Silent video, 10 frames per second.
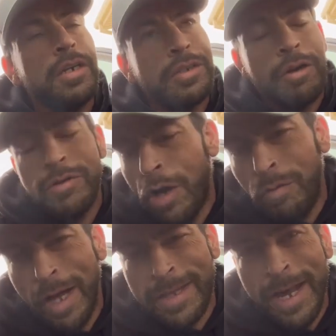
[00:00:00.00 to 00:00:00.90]
So
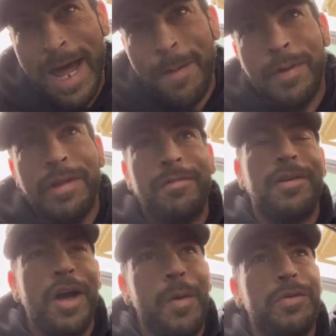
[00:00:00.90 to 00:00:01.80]
don't let that happen.
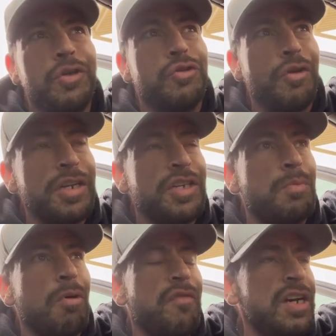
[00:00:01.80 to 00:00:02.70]
Come to
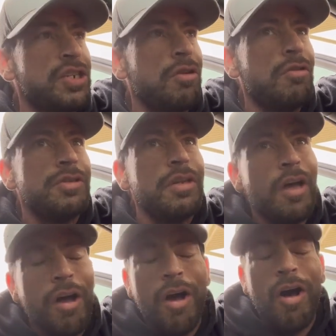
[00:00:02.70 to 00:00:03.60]
trusted professionals.
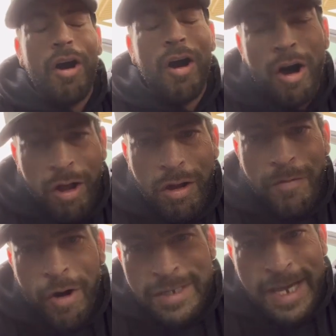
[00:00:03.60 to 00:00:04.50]
All of
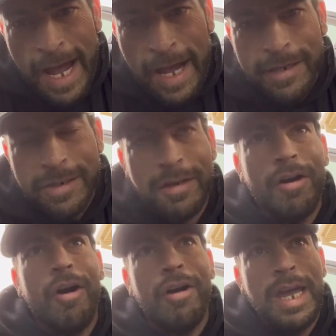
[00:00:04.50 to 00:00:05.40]
our techs
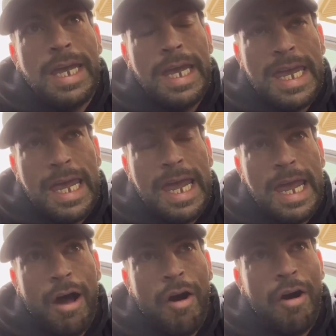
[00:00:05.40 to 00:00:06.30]

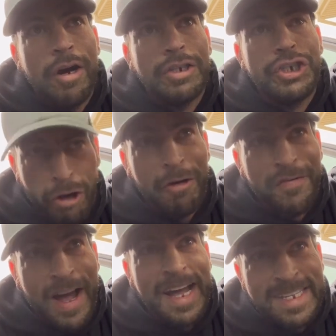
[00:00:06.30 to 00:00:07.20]
are
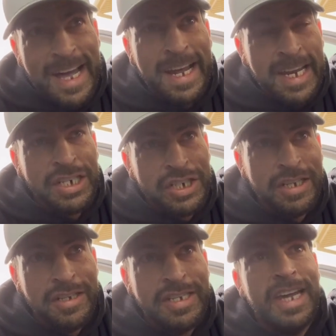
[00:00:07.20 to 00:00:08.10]
certified
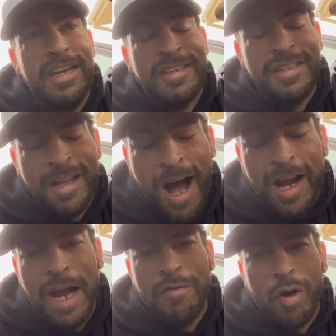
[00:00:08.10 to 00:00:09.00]
technicians. It is
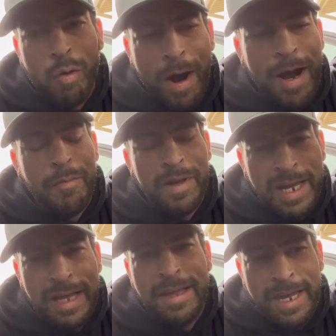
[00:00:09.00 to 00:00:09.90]
not a requirement
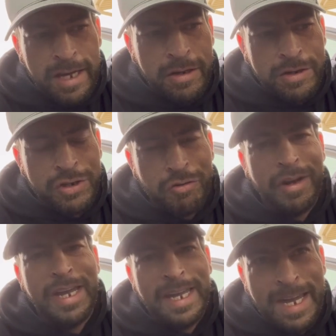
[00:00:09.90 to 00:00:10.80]
in the
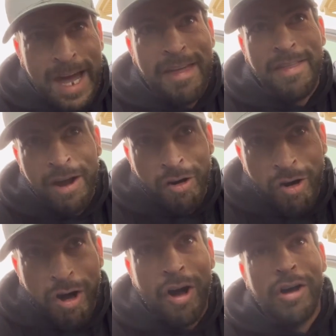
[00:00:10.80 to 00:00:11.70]
industry, yet they are
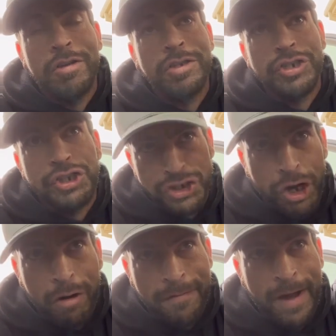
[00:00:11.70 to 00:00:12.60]
all
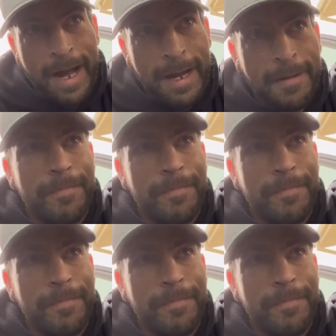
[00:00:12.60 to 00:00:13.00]
certified.